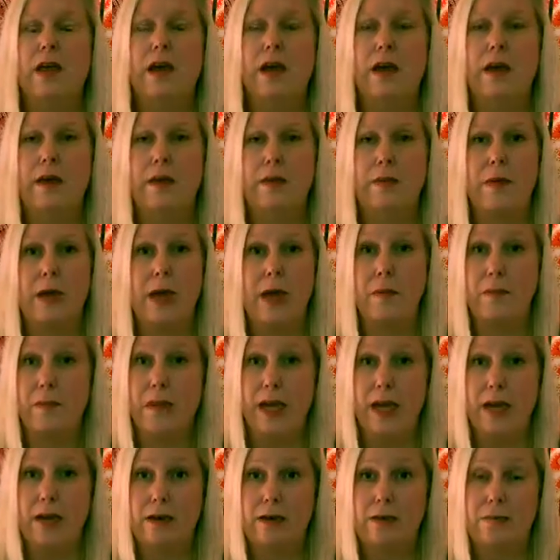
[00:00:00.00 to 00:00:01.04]
I
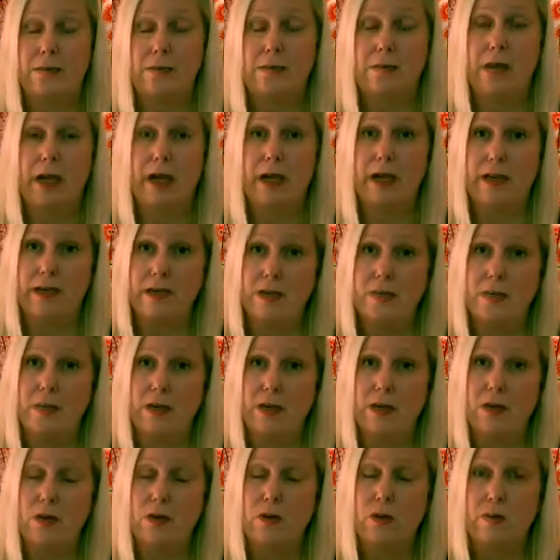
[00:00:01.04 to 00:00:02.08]
met my
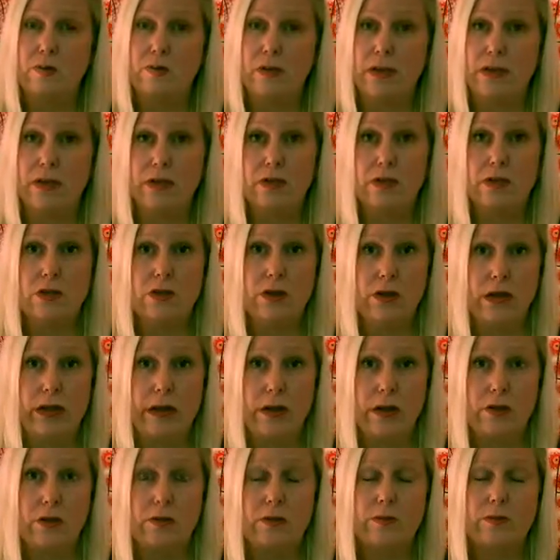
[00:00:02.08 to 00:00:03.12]
husband, who I'm married to
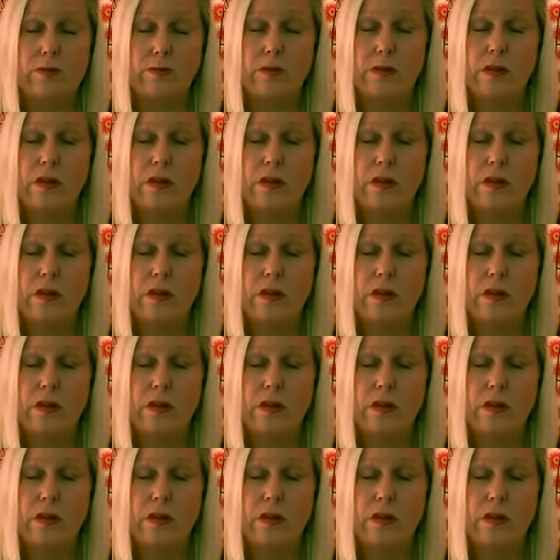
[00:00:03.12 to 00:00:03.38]
now.